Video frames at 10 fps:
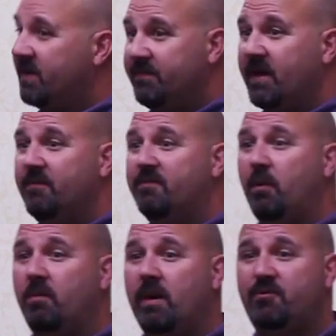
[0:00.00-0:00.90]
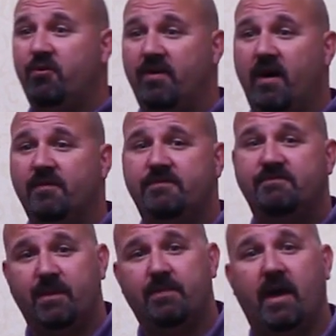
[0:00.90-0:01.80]
Sometimes mobile web's good enough.
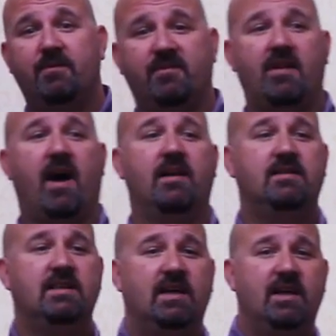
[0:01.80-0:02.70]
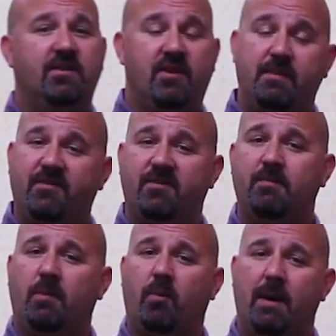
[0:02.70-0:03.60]
Sometimes it's not. So they built this
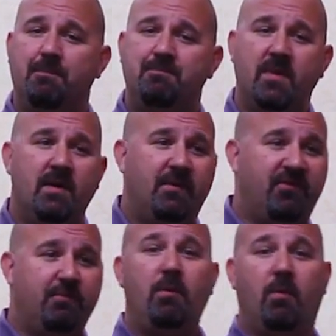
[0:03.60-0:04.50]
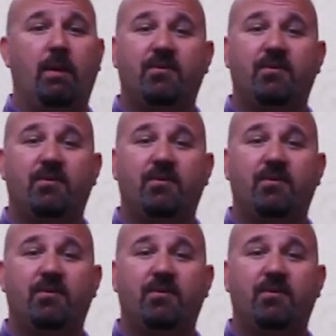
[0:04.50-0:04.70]
mobile web. But this mobile